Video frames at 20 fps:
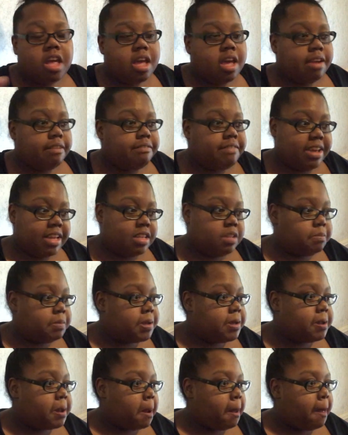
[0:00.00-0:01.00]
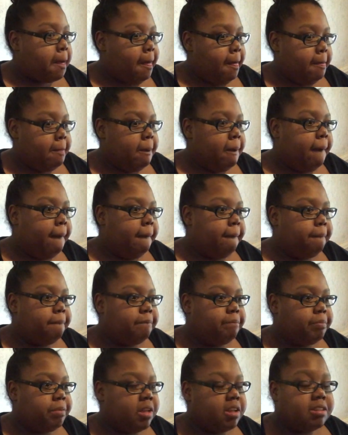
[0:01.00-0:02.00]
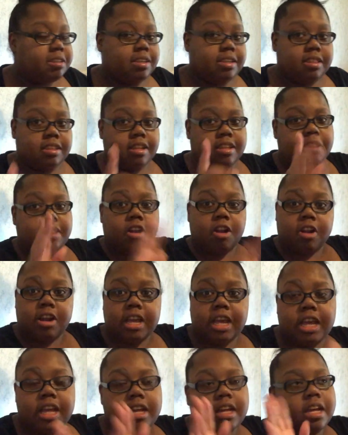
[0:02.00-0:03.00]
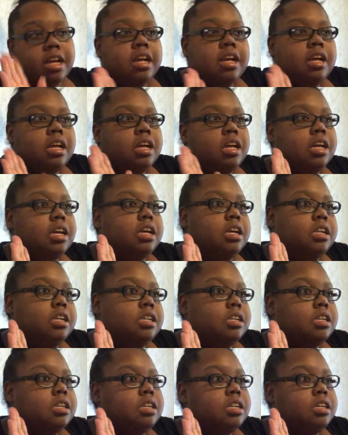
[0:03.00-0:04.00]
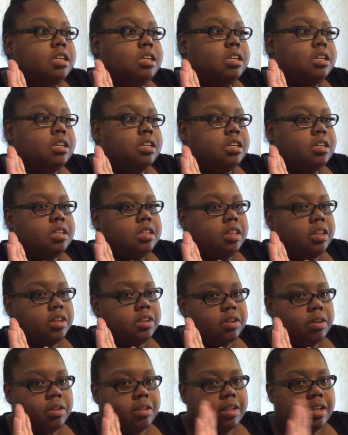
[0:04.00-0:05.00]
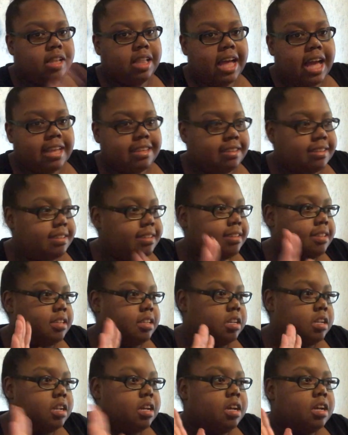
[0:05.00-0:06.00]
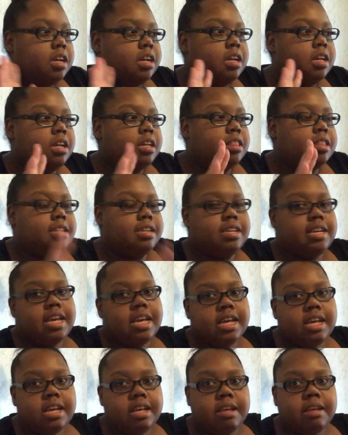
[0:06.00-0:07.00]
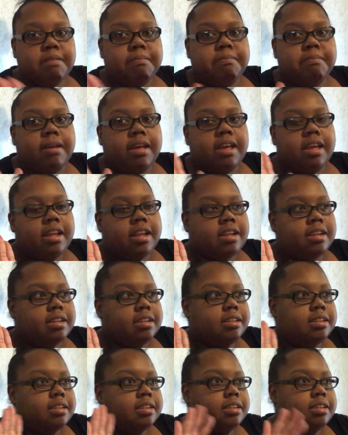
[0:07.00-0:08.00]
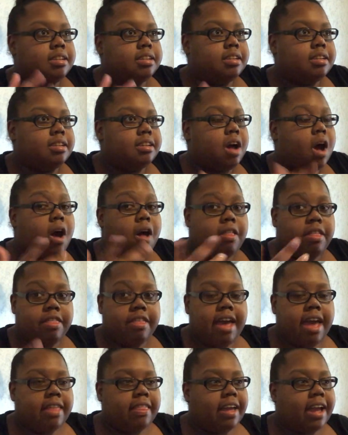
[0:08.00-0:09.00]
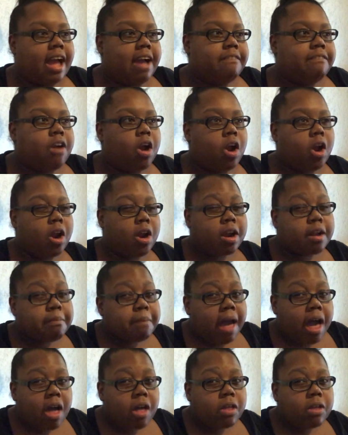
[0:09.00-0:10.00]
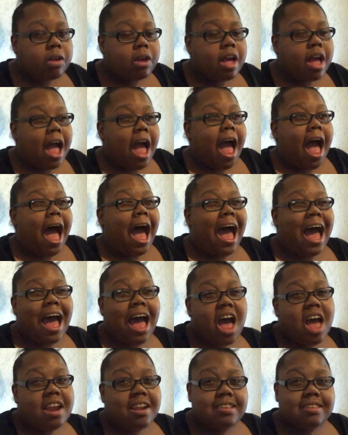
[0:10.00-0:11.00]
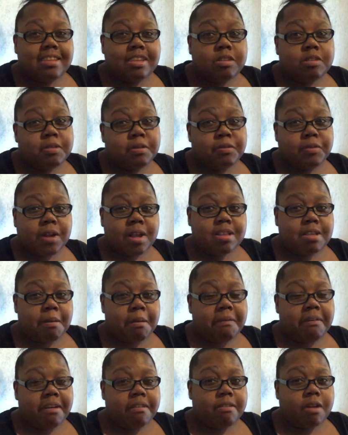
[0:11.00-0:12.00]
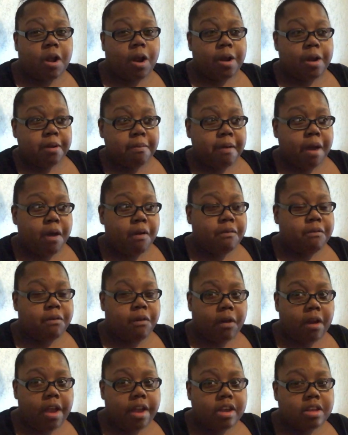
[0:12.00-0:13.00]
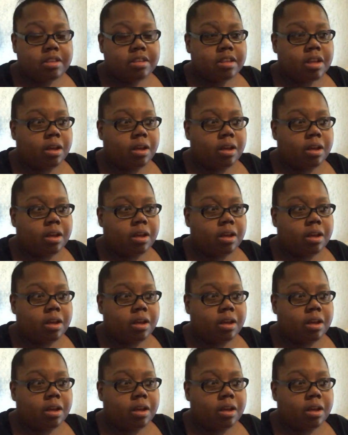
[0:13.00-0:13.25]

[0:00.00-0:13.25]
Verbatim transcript: investment to get the learning and, you know, the classes and the team and all of that. Like, I've heard about, this is the first time I've ever heard about Forex